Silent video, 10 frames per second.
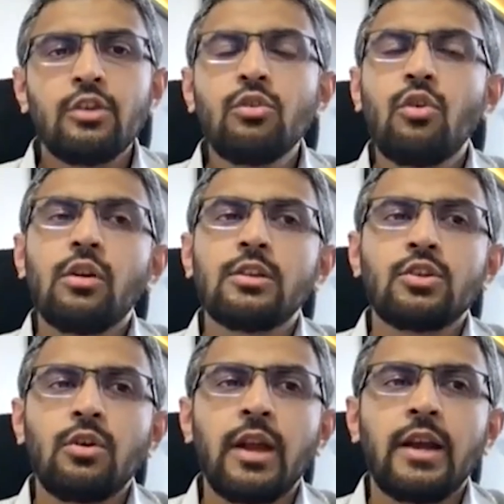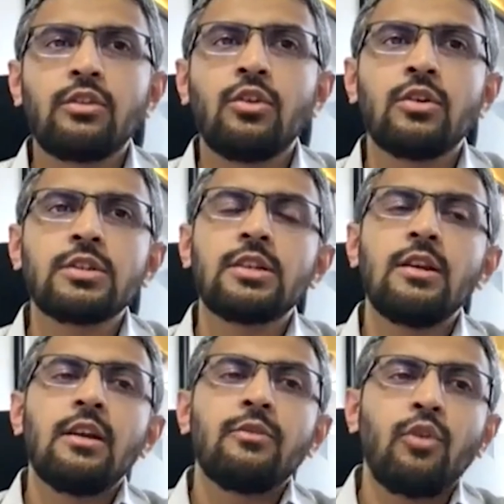you also get those
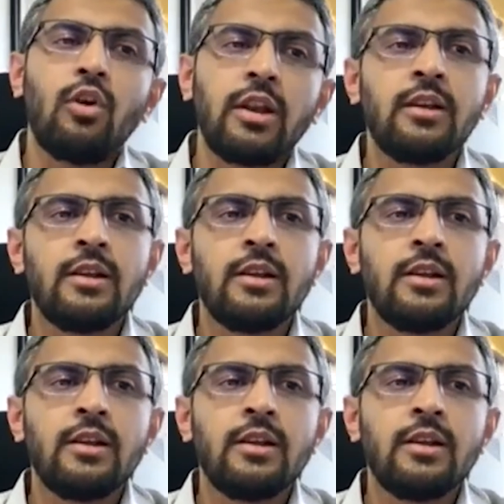foreign